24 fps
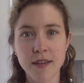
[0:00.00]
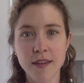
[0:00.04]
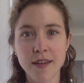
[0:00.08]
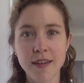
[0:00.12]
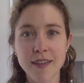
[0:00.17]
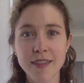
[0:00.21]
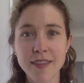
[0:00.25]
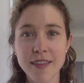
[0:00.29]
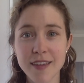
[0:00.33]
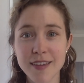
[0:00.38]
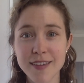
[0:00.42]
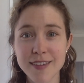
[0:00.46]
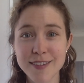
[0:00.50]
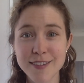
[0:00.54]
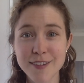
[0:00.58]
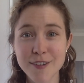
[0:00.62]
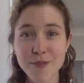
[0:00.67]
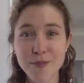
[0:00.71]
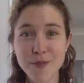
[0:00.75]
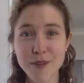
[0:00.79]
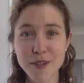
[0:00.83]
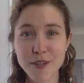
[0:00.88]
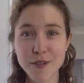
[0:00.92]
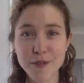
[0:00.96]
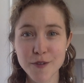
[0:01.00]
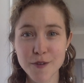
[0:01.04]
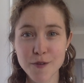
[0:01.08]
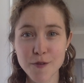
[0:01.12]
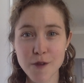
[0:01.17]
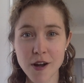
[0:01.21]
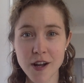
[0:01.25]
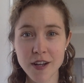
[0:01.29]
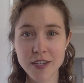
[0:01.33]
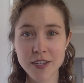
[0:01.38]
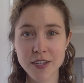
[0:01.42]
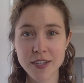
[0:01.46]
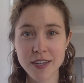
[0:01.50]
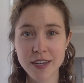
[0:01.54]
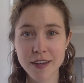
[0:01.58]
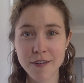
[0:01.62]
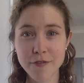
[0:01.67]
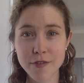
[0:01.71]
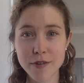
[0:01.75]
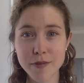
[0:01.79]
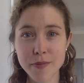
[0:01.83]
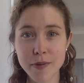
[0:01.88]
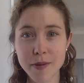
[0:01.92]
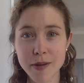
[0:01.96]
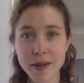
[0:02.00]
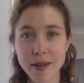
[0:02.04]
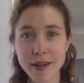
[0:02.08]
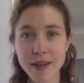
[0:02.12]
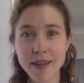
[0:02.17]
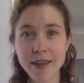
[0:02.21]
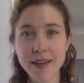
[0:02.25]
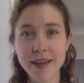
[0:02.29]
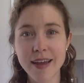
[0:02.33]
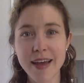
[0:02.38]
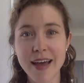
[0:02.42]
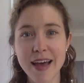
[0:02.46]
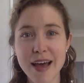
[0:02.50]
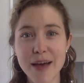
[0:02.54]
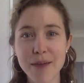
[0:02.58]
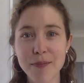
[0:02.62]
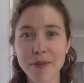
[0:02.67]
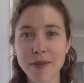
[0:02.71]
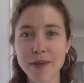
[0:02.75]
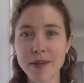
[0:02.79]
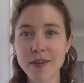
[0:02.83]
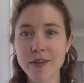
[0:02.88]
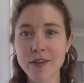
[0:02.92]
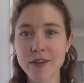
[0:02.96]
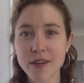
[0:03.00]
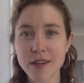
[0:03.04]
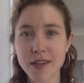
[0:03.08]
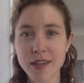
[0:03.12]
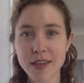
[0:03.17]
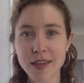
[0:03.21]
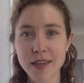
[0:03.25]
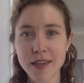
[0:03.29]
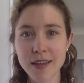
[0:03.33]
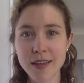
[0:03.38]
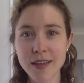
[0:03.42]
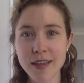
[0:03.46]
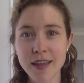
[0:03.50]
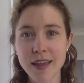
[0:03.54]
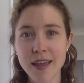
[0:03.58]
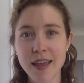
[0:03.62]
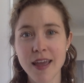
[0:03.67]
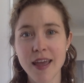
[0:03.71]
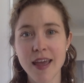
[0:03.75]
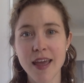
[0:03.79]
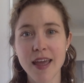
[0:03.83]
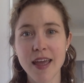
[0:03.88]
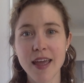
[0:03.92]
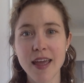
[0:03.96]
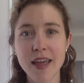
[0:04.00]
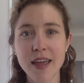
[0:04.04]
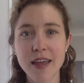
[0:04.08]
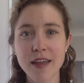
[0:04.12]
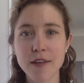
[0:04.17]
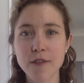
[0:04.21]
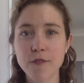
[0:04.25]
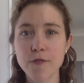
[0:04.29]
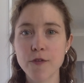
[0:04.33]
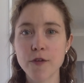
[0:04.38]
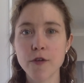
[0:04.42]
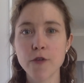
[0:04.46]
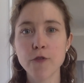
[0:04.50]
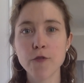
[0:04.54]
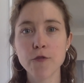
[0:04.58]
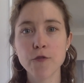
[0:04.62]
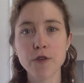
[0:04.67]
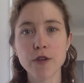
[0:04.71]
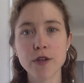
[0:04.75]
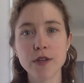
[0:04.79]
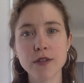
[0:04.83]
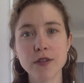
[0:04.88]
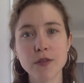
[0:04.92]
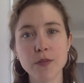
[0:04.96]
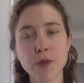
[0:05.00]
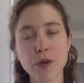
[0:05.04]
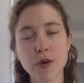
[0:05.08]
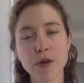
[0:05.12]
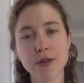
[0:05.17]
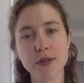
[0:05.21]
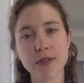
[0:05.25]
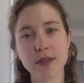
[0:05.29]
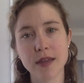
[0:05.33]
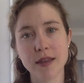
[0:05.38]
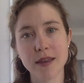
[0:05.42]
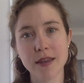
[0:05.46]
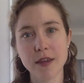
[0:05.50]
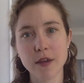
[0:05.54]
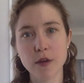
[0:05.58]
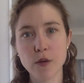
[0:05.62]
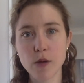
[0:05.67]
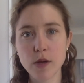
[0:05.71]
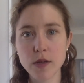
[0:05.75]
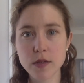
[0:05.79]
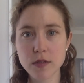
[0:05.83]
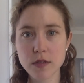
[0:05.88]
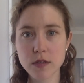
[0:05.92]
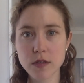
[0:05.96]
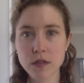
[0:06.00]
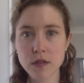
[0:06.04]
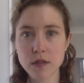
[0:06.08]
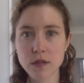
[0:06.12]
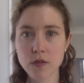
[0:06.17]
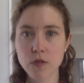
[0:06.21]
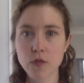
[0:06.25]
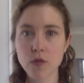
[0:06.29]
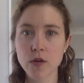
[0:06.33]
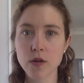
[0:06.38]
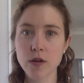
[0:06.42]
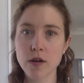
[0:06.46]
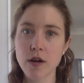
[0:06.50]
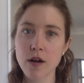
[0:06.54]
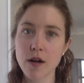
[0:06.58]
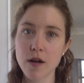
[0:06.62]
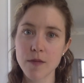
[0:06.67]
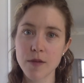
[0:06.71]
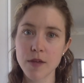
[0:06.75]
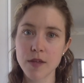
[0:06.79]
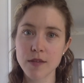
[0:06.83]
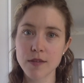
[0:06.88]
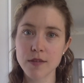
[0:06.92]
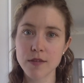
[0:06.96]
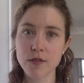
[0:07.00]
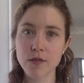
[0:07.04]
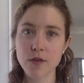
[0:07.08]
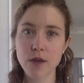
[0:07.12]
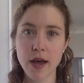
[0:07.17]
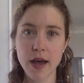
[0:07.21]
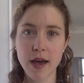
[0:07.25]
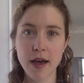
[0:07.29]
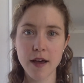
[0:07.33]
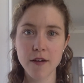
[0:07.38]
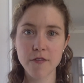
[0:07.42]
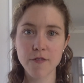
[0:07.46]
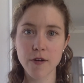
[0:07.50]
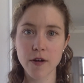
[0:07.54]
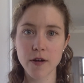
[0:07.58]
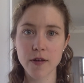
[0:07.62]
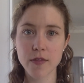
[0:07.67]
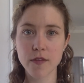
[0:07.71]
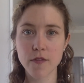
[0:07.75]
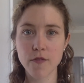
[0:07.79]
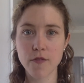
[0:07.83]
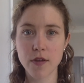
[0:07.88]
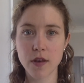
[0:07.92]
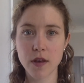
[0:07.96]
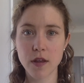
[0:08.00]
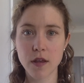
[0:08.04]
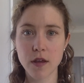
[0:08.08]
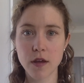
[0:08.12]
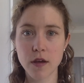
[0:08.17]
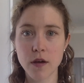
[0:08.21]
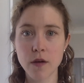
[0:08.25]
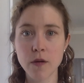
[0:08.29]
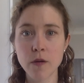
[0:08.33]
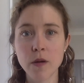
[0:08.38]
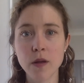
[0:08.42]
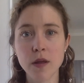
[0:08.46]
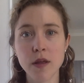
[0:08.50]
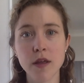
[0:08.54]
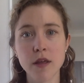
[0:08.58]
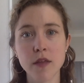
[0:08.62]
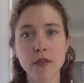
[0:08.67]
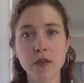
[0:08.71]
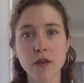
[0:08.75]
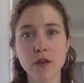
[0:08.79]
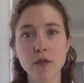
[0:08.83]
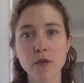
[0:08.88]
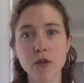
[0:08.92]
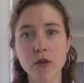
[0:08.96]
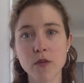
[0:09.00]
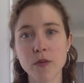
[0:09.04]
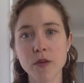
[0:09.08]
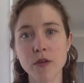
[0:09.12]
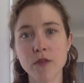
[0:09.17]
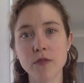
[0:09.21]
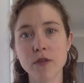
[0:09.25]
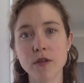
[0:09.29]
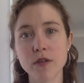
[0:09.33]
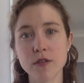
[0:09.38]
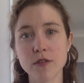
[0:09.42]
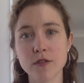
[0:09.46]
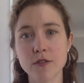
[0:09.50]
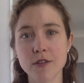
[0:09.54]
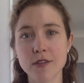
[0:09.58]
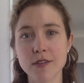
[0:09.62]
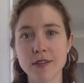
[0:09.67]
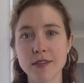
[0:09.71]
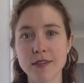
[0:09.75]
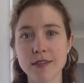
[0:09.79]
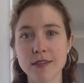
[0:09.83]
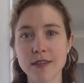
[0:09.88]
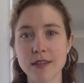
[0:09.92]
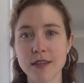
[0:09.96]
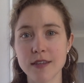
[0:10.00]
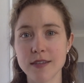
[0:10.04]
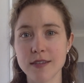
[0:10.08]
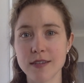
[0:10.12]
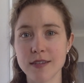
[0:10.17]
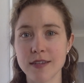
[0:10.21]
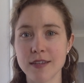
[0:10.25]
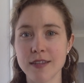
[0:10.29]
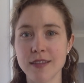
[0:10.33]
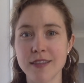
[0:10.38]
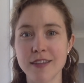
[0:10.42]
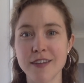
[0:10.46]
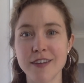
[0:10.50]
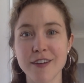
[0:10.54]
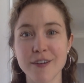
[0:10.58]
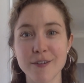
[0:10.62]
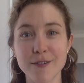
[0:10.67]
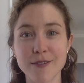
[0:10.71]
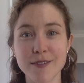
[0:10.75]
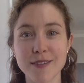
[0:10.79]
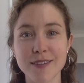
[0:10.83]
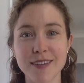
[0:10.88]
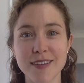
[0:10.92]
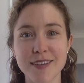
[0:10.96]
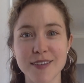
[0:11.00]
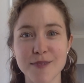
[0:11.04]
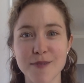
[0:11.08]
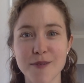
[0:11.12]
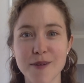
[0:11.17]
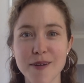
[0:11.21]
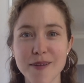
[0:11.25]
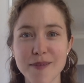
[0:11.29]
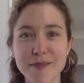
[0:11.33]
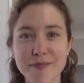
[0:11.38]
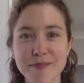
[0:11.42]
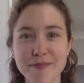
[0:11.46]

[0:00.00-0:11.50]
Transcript: Thanks so much for watching, everybody. Happy cooking, and feel free to post any questions or comments you have on the video. There will be resources linked in the notes as well.